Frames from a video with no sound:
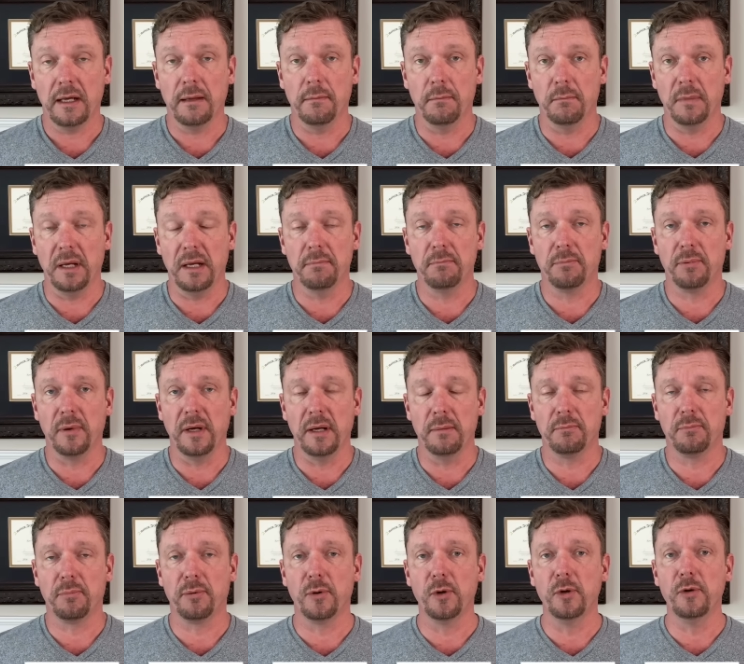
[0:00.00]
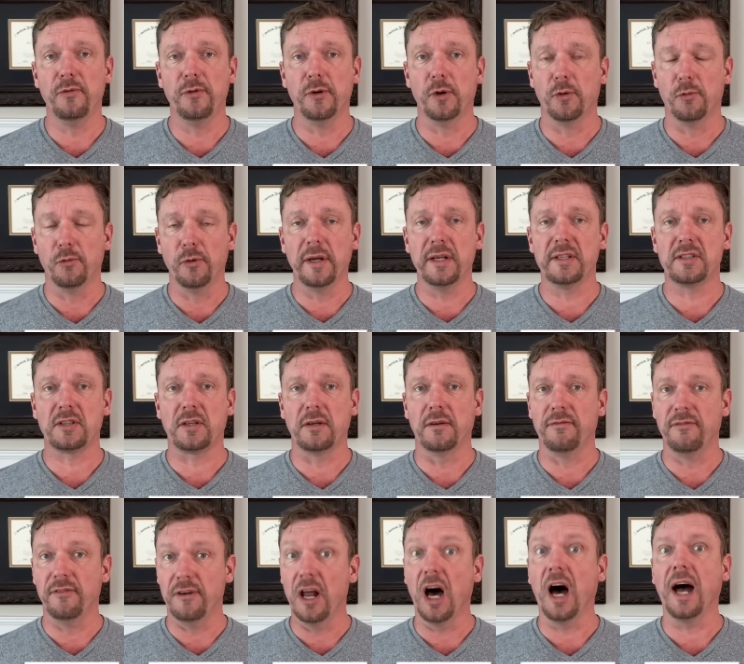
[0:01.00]
improve your risk of
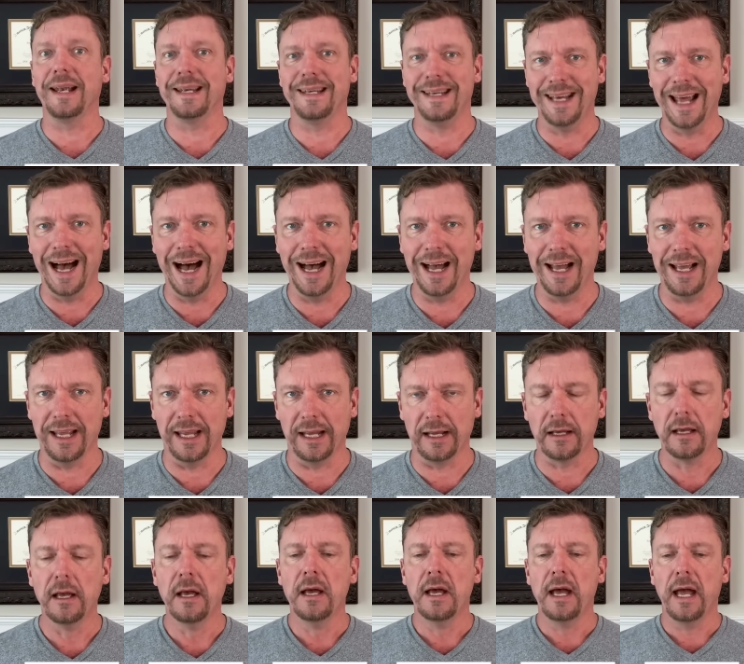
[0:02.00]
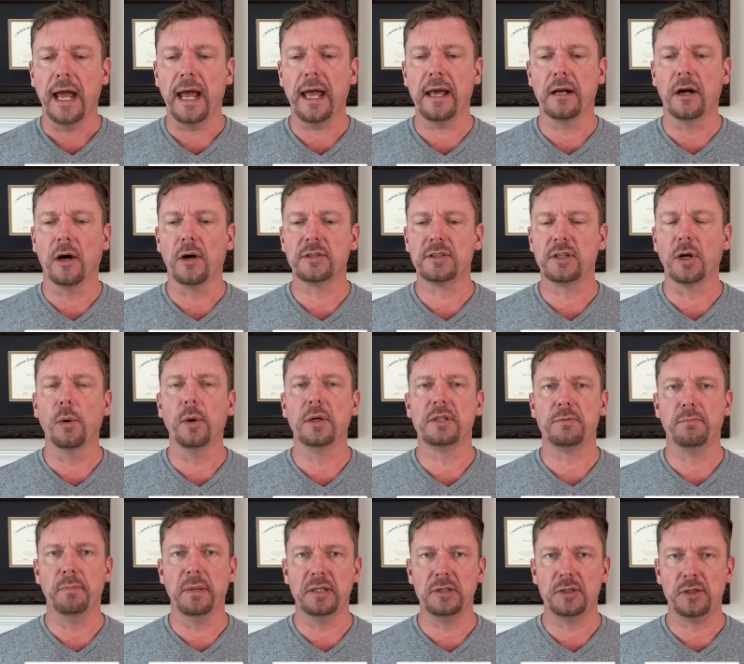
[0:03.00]
not dying. And also it's
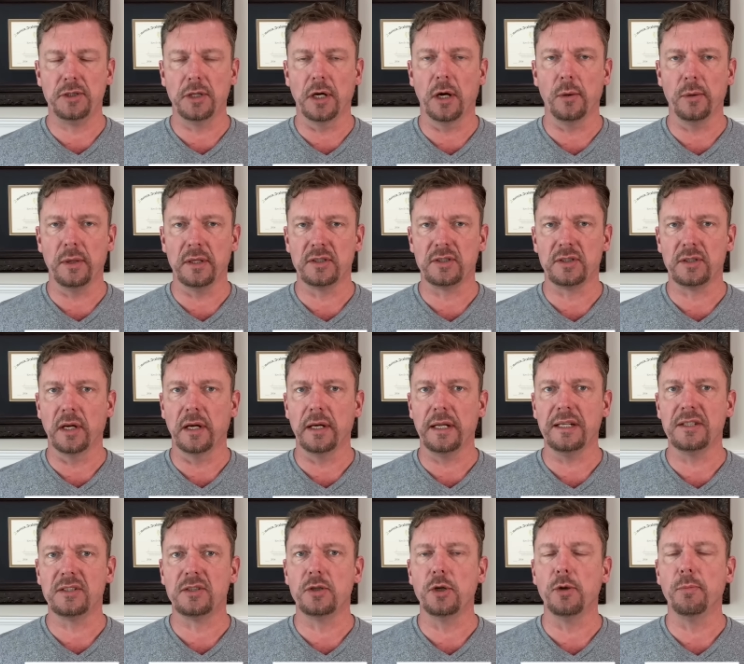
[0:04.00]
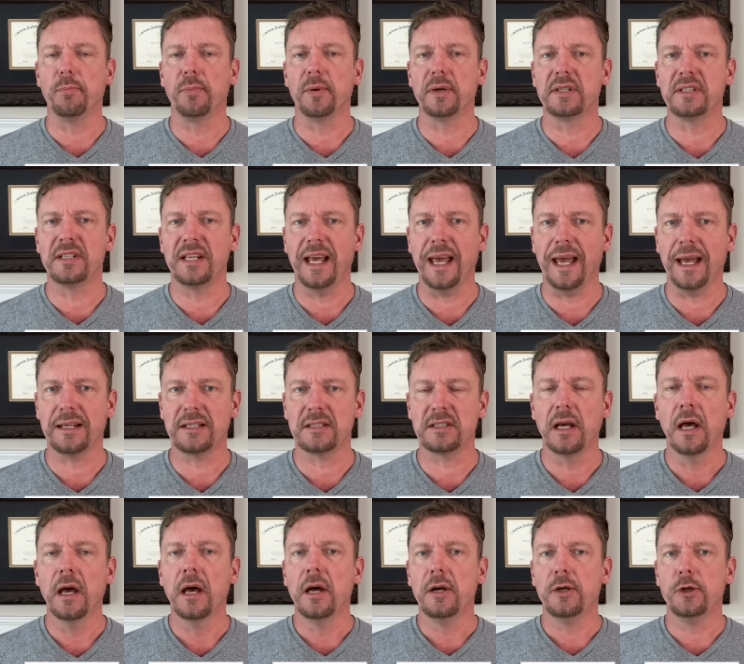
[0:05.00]
been shown in studies to protect
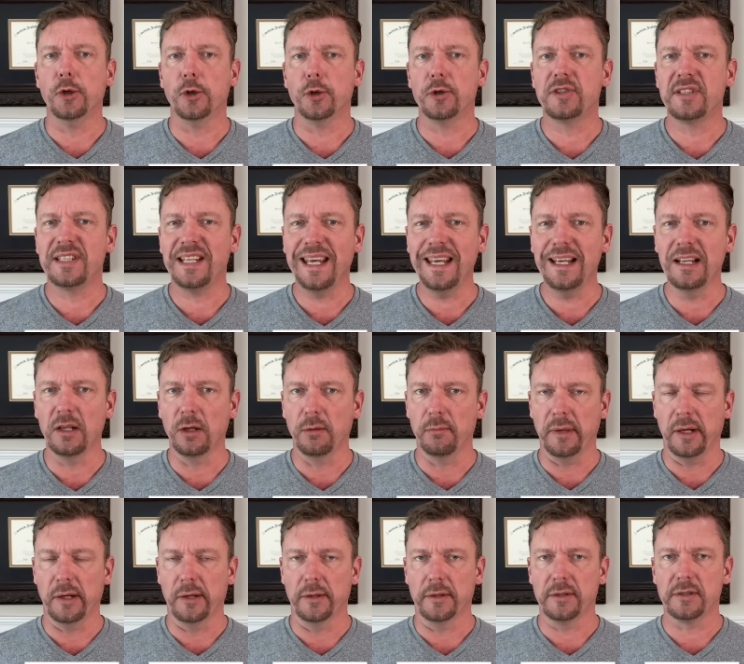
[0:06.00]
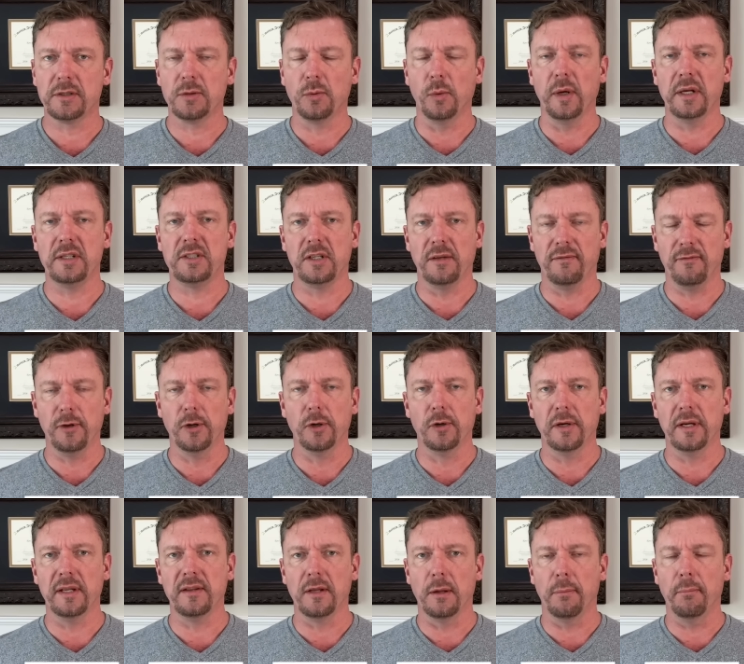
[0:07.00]
your telomeres, which if you're
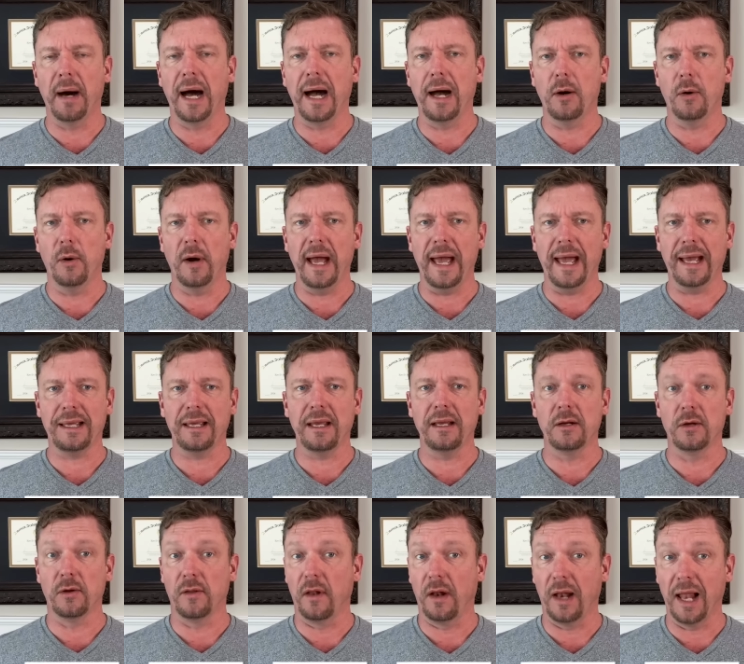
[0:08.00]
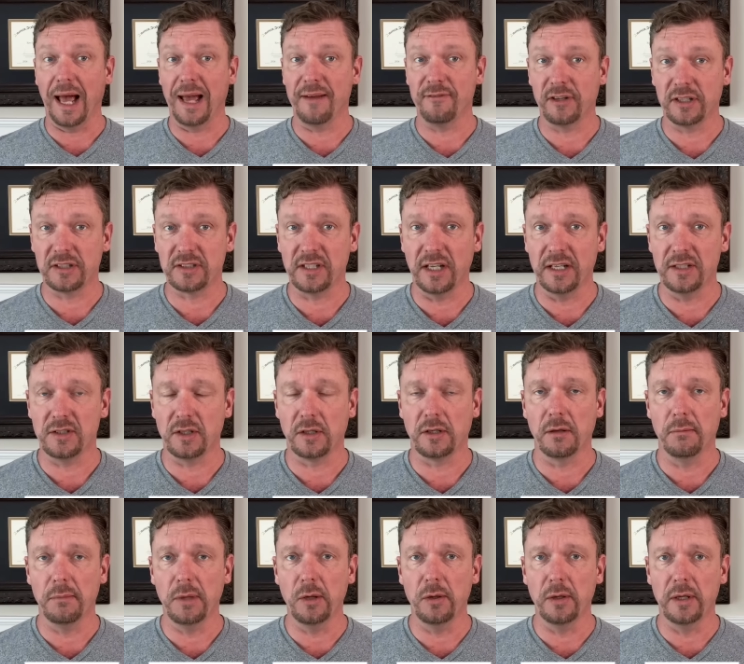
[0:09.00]
in the biohacking or the life extension
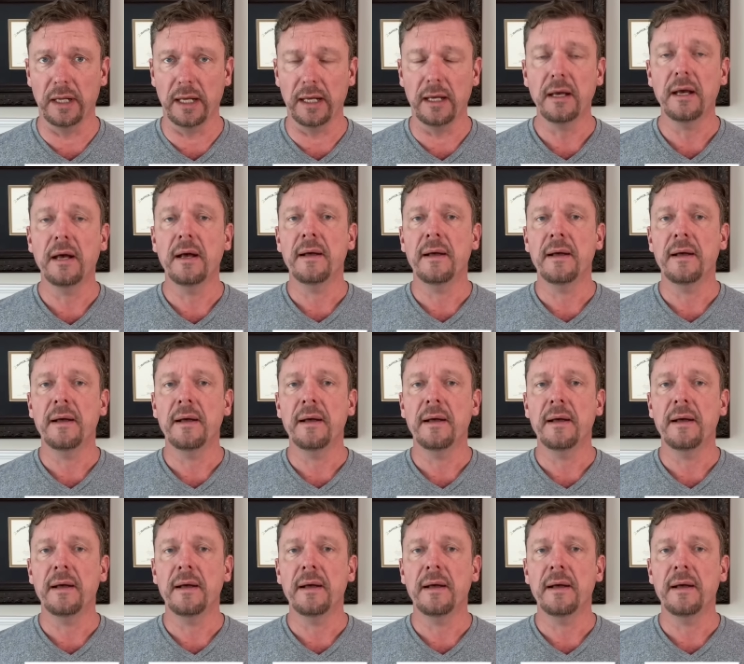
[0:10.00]
community,